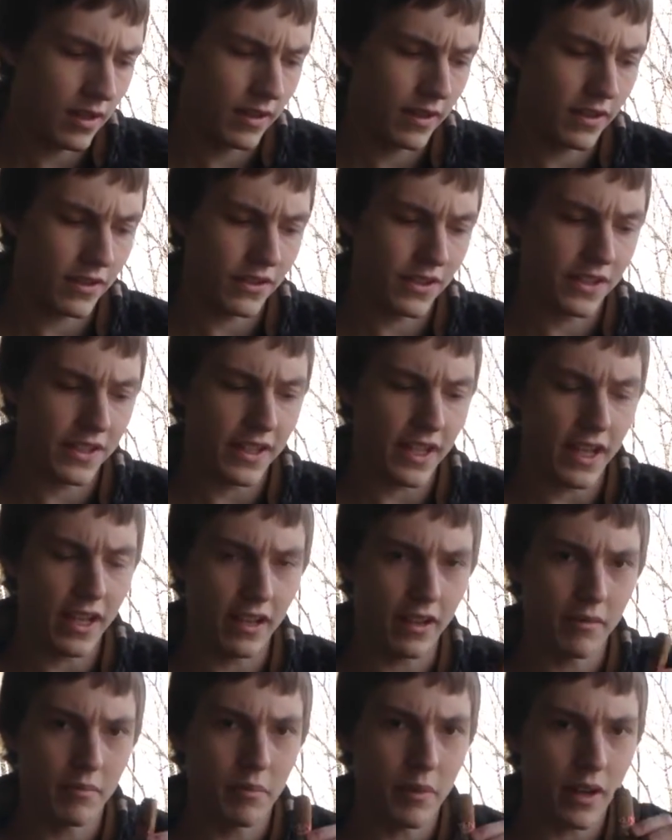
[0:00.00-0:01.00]
Here's
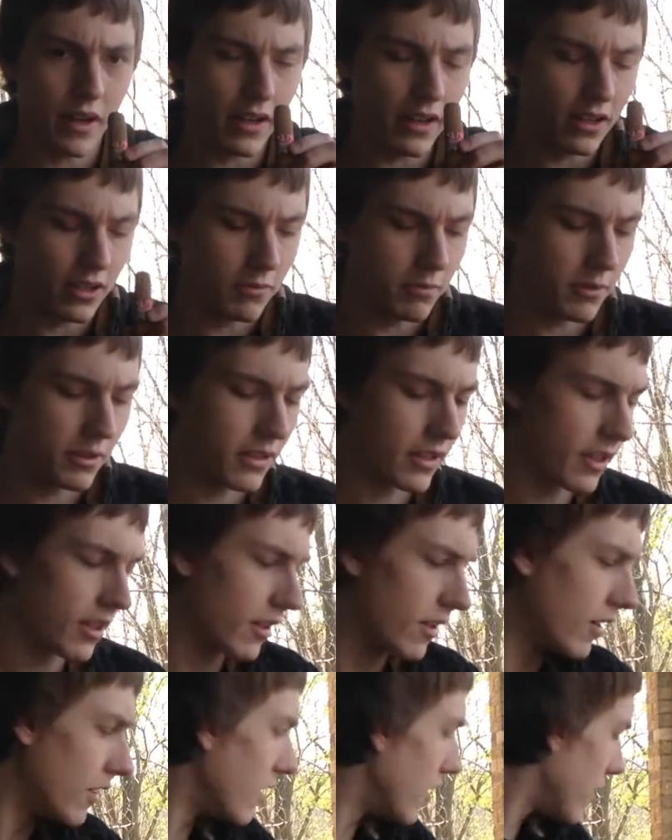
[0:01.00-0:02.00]
Zen by Nish
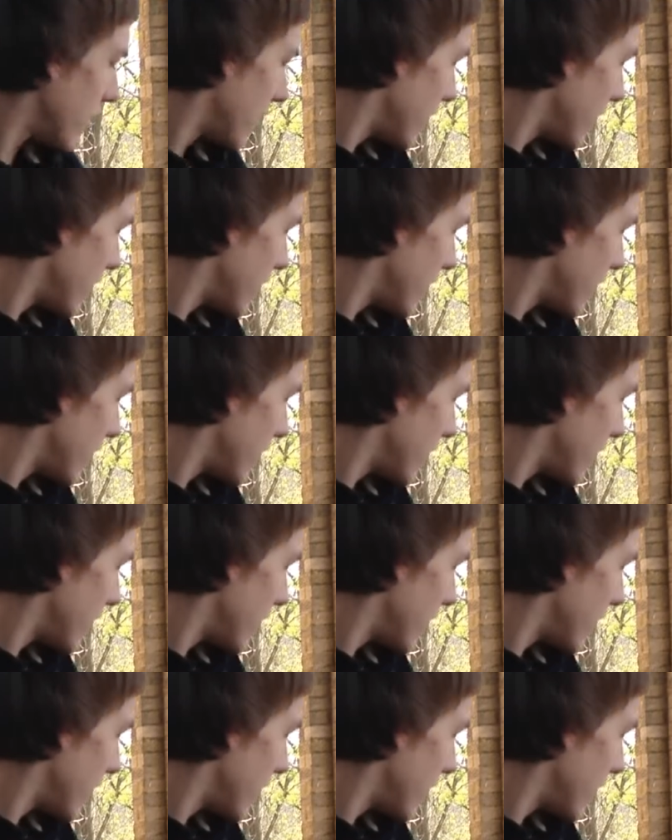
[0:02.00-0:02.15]
Patel.